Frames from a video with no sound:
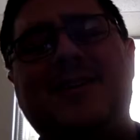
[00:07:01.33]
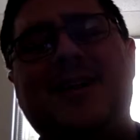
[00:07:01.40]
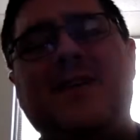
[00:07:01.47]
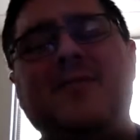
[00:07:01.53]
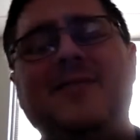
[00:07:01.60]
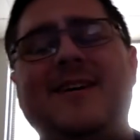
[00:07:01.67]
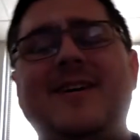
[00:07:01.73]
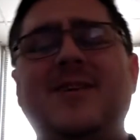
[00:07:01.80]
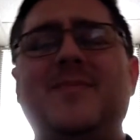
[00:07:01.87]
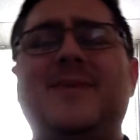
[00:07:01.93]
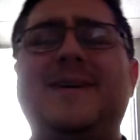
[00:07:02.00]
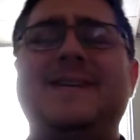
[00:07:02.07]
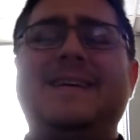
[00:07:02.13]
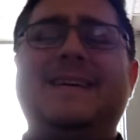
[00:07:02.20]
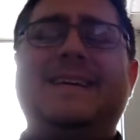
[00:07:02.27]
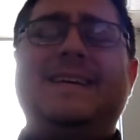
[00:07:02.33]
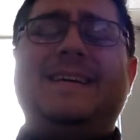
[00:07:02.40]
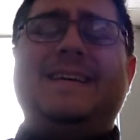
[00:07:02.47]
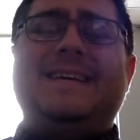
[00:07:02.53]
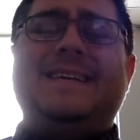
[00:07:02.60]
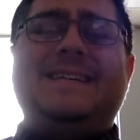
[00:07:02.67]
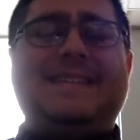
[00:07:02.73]
a cover letter, but
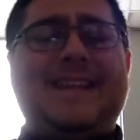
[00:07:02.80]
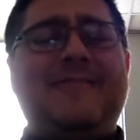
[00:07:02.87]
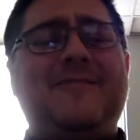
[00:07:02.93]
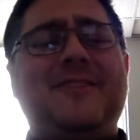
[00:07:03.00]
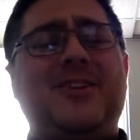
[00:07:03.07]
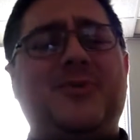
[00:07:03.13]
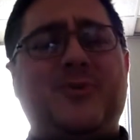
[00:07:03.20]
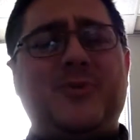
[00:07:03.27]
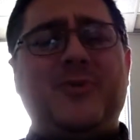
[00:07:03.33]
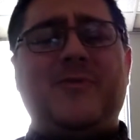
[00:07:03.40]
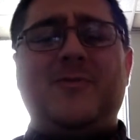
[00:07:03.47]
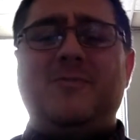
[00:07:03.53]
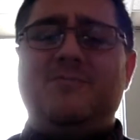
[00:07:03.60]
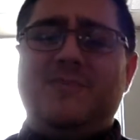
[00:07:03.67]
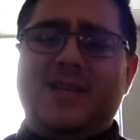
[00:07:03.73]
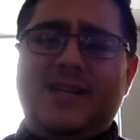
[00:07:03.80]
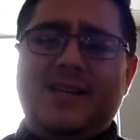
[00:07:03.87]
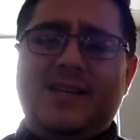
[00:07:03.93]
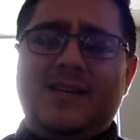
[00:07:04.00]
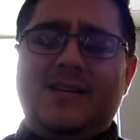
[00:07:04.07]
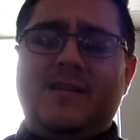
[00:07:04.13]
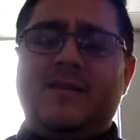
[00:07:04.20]
it's not really true for
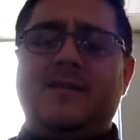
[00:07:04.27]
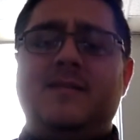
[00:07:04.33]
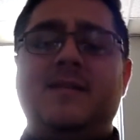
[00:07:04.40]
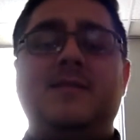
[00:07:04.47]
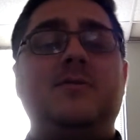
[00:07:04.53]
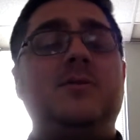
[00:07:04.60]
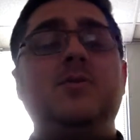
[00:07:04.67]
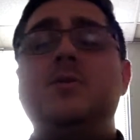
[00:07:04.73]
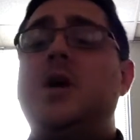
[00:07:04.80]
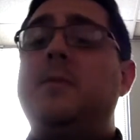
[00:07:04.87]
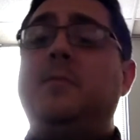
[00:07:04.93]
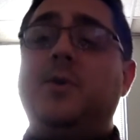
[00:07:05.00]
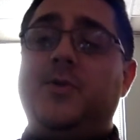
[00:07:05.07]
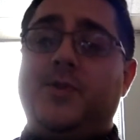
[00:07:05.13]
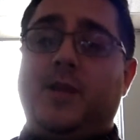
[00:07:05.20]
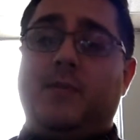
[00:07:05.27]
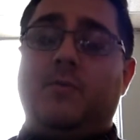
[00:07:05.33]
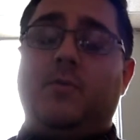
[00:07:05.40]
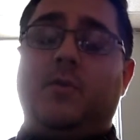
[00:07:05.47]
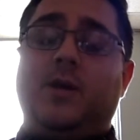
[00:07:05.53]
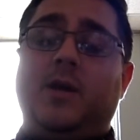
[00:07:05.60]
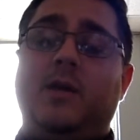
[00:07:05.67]
me, then do not put them,
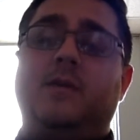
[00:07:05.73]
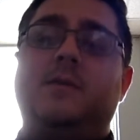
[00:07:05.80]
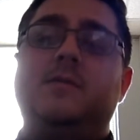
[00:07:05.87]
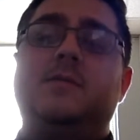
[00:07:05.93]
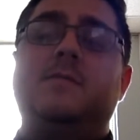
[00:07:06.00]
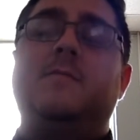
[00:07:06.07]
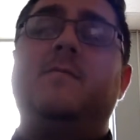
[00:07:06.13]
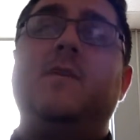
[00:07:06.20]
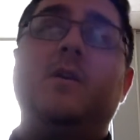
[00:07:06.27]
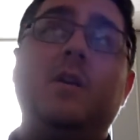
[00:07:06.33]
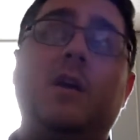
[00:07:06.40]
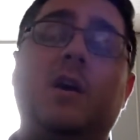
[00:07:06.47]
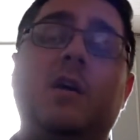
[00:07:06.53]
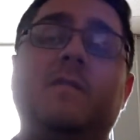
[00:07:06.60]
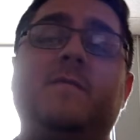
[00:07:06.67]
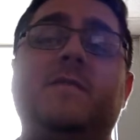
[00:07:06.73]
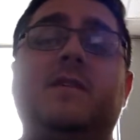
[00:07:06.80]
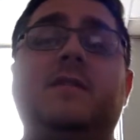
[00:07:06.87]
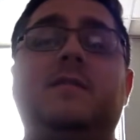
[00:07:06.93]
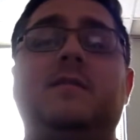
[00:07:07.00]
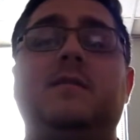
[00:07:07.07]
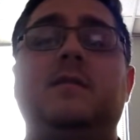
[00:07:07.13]
okay? Because very
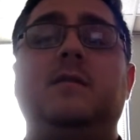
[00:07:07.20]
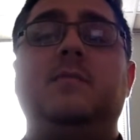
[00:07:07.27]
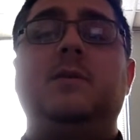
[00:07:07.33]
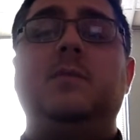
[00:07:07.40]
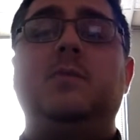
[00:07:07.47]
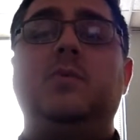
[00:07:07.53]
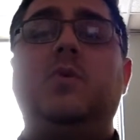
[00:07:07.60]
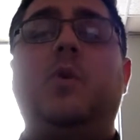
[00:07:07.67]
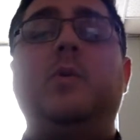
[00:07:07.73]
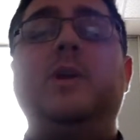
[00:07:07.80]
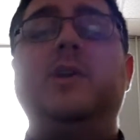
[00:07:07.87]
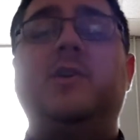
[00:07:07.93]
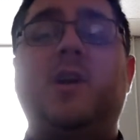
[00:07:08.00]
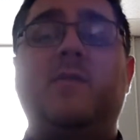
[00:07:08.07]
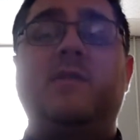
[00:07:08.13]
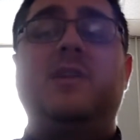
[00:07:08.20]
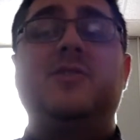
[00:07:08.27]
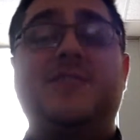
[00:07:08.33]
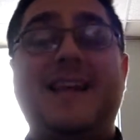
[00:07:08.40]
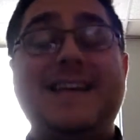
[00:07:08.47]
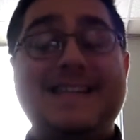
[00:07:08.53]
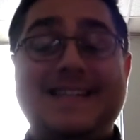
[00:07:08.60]
often the people who are reading your cover letters
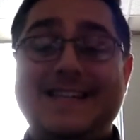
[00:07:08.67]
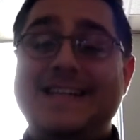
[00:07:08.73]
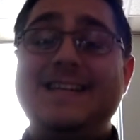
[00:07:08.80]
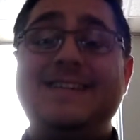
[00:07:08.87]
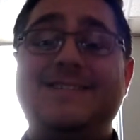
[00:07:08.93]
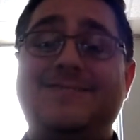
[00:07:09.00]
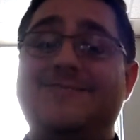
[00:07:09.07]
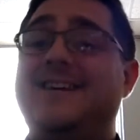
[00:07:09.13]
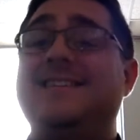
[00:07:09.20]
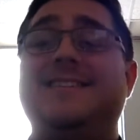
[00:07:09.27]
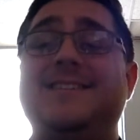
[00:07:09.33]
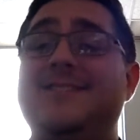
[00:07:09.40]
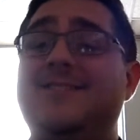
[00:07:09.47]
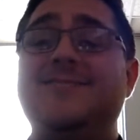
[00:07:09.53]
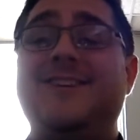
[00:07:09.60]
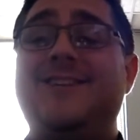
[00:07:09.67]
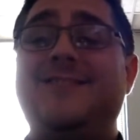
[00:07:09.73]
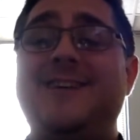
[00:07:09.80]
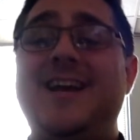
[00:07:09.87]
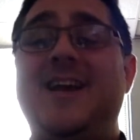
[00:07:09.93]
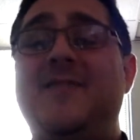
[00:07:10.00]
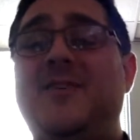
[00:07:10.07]
can tell, right? They know right
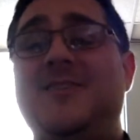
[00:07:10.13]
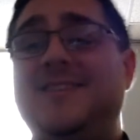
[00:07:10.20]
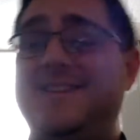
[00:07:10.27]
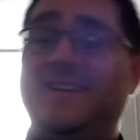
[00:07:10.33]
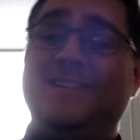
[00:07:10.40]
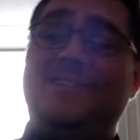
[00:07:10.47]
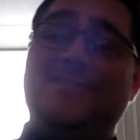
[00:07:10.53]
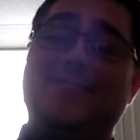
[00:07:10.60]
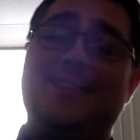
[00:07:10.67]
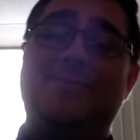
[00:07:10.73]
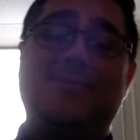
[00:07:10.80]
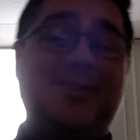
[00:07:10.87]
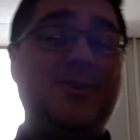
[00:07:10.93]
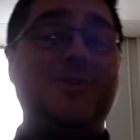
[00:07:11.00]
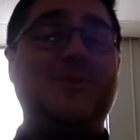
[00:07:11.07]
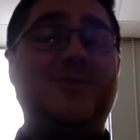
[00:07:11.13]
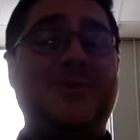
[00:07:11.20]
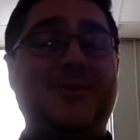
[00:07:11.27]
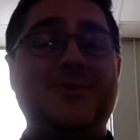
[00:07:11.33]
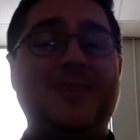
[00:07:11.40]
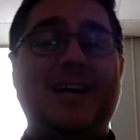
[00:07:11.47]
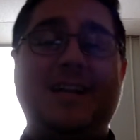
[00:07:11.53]
away if you're lying to them. So
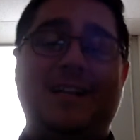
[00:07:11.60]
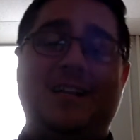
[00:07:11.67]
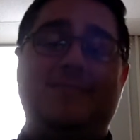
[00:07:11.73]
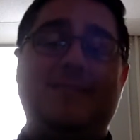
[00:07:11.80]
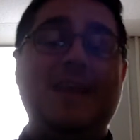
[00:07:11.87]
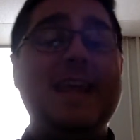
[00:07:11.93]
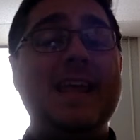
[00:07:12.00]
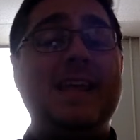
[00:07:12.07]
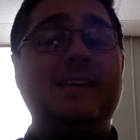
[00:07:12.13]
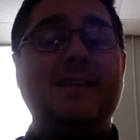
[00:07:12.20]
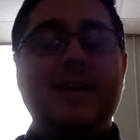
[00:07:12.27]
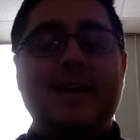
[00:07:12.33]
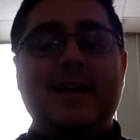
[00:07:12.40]
don't lie to them. And